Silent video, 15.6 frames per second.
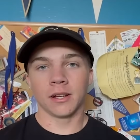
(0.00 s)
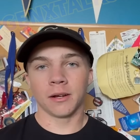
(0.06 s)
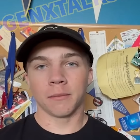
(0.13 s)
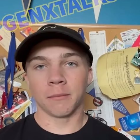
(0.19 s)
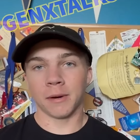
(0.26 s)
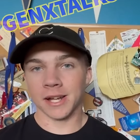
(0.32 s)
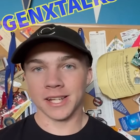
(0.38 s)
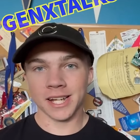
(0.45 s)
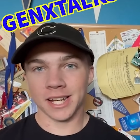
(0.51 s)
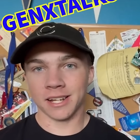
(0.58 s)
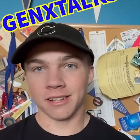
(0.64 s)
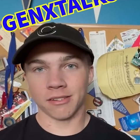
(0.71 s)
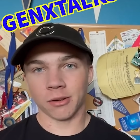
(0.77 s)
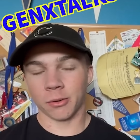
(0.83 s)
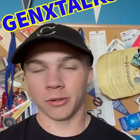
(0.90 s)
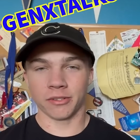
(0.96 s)
My dad is
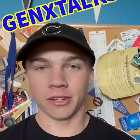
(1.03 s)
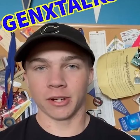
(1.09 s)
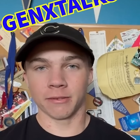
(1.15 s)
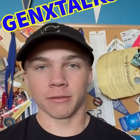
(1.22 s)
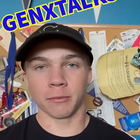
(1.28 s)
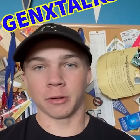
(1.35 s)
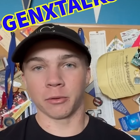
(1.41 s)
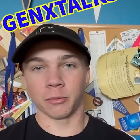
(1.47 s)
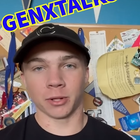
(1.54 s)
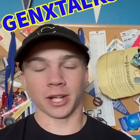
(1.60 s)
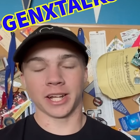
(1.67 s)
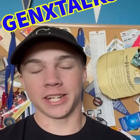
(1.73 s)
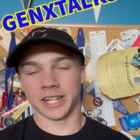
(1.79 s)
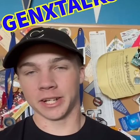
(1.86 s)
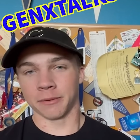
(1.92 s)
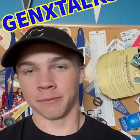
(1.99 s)
always there for me when I
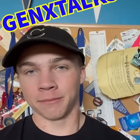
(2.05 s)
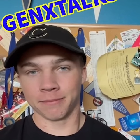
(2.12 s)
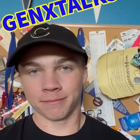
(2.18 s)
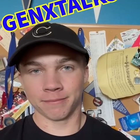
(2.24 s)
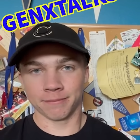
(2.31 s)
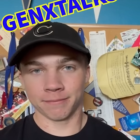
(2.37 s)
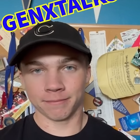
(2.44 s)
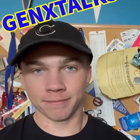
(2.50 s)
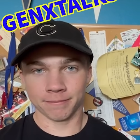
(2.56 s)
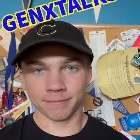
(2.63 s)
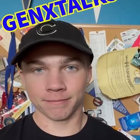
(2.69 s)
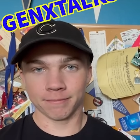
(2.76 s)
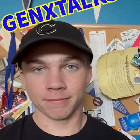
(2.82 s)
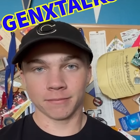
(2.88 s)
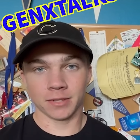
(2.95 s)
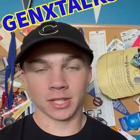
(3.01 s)
need him.
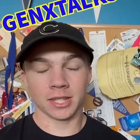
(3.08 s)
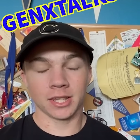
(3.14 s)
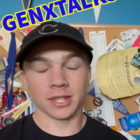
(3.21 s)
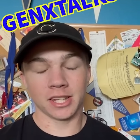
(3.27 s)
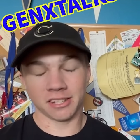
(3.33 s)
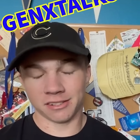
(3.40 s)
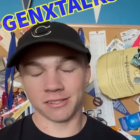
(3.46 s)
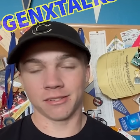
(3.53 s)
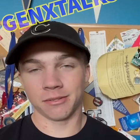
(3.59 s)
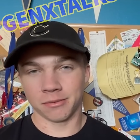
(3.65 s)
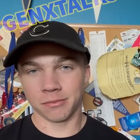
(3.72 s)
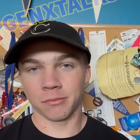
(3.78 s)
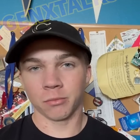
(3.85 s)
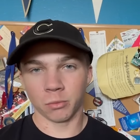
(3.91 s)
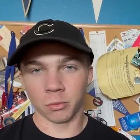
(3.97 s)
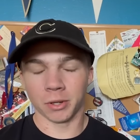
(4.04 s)
This is
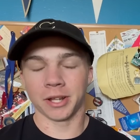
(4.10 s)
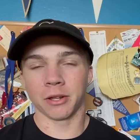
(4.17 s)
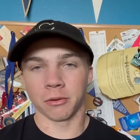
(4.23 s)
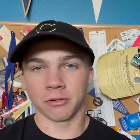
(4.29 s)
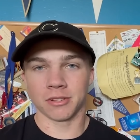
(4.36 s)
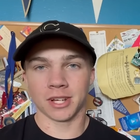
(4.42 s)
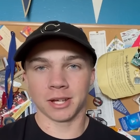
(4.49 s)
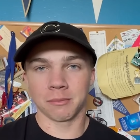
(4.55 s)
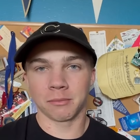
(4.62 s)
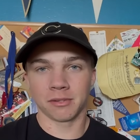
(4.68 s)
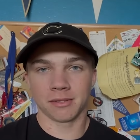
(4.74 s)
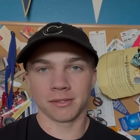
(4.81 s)
one of those times.